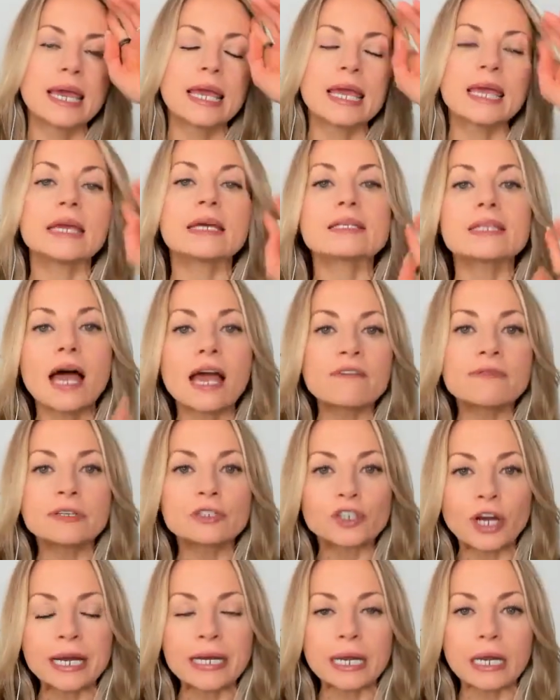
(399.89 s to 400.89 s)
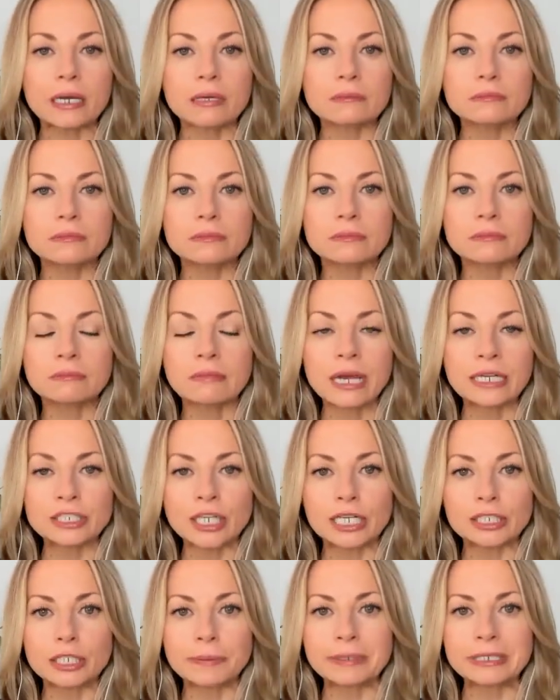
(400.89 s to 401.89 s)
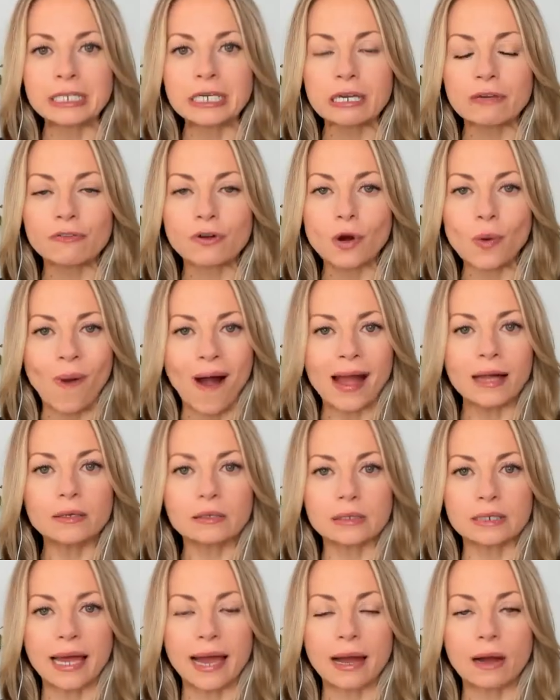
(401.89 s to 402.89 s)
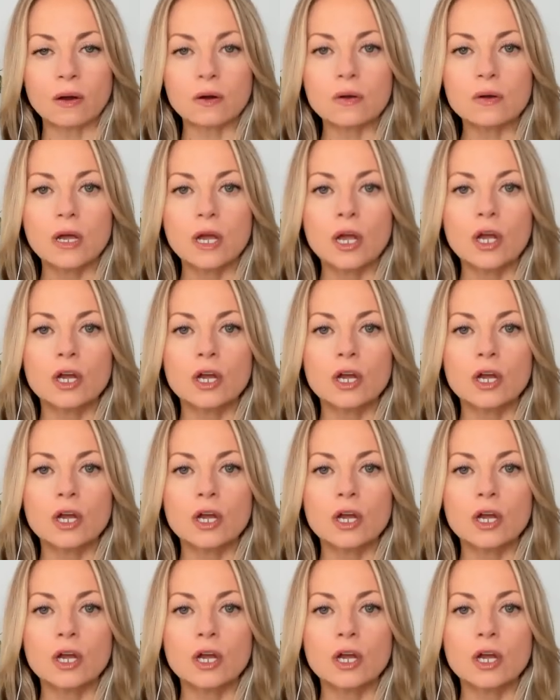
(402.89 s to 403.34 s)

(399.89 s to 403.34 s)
is I've been training my ChatGPT for a while now